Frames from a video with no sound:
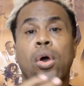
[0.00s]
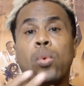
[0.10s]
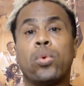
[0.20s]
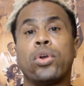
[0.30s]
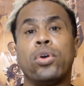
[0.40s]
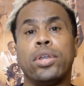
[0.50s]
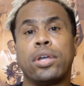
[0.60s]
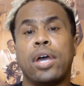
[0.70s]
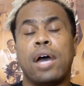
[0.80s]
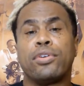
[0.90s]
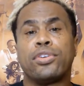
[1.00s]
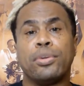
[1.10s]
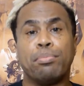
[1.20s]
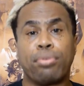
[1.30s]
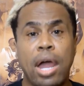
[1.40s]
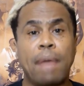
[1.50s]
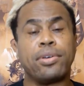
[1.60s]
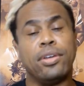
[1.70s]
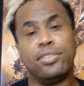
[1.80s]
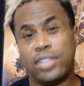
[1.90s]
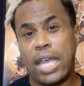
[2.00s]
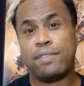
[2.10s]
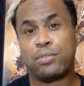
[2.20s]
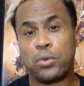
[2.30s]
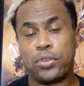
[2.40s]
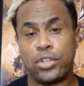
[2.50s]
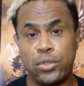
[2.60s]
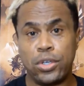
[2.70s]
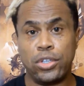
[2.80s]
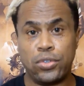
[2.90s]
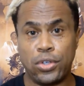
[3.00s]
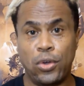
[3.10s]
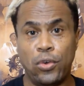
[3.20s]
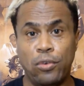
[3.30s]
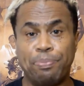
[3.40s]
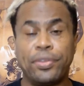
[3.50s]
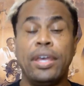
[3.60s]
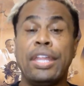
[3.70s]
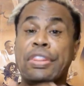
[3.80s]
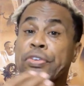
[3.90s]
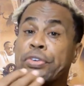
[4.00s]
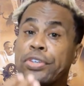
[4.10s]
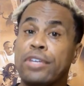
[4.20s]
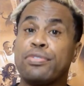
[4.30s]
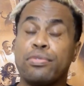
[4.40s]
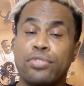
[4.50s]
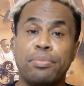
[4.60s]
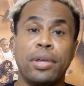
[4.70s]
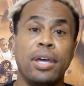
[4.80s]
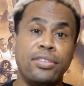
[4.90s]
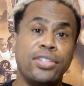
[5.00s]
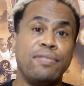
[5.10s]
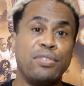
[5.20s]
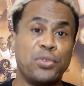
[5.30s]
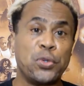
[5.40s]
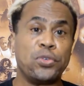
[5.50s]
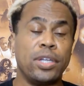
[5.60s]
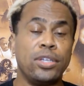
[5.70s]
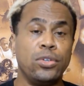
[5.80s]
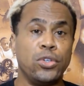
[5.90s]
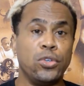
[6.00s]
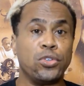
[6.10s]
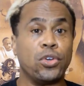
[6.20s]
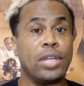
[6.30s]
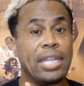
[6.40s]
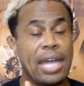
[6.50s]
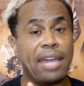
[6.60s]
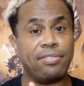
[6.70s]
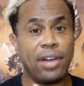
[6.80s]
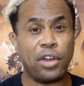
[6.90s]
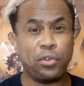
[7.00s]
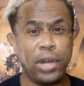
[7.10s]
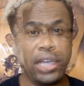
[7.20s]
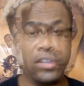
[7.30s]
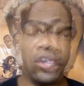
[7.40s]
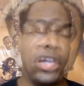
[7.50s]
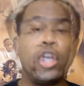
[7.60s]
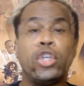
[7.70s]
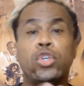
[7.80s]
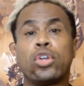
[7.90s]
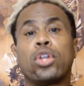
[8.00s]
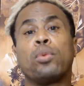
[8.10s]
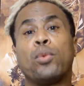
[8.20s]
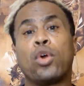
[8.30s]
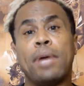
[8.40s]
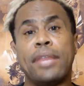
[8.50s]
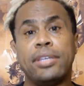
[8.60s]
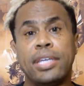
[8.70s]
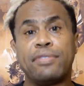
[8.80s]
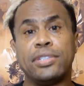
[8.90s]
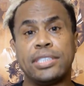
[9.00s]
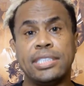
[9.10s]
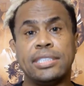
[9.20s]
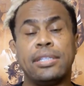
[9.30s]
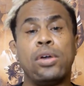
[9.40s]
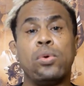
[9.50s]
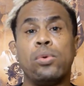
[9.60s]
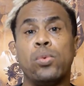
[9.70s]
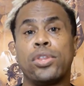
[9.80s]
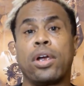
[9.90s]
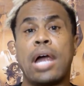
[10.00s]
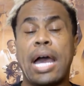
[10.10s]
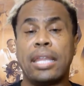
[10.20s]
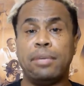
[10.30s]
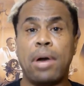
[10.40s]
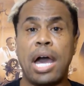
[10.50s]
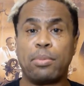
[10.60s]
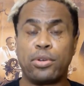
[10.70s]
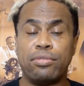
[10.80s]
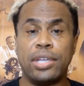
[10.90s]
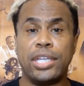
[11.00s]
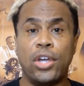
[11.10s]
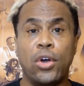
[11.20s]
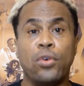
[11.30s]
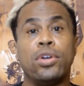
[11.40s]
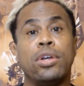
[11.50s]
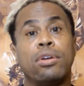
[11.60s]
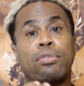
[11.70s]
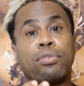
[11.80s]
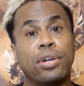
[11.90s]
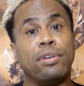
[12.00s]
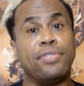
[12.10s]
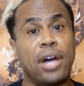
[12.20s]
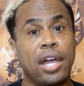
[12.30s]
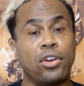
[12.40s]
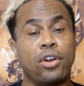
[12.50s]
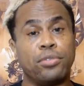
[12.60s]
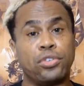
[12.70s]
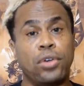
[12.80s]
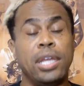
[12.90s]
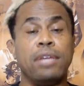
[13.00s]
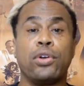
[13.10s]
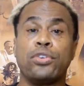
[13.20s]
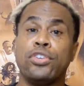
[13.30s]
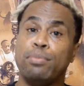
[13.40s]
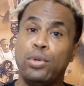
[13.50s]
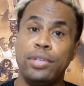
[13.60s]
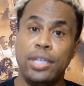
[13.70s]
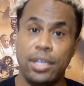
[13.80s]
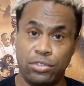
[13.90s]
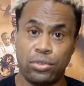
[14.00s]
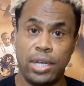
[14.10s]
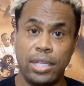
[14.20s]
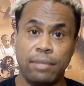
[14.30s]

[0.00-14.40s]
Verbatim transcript: We're going to cover some prop gun safety rules that you can use at home. These are different from gun safety rules that you use on a live fire range. You can learn more about the differences with our highly popular video, Real Firearms Training versus Movie Gun Training.